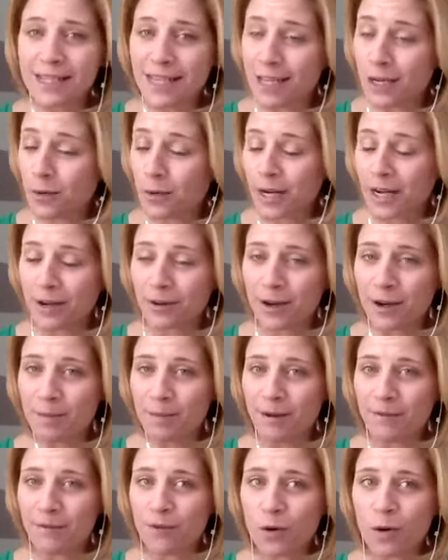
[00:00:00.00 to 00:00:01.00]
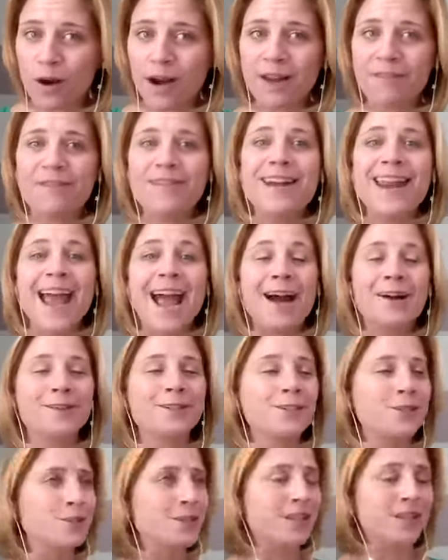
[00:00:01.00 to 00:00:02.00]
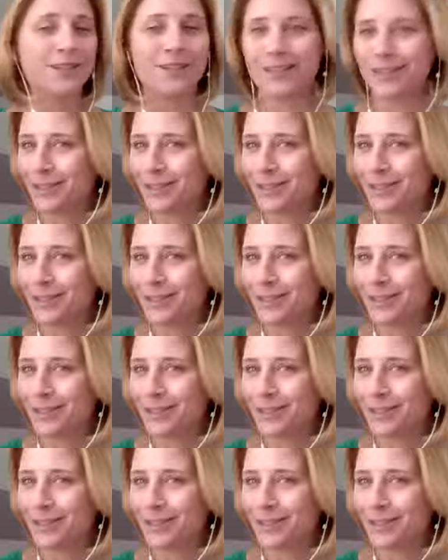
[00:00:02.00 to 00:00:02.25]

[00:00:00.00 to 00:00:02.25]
that you were hearing before have now turned into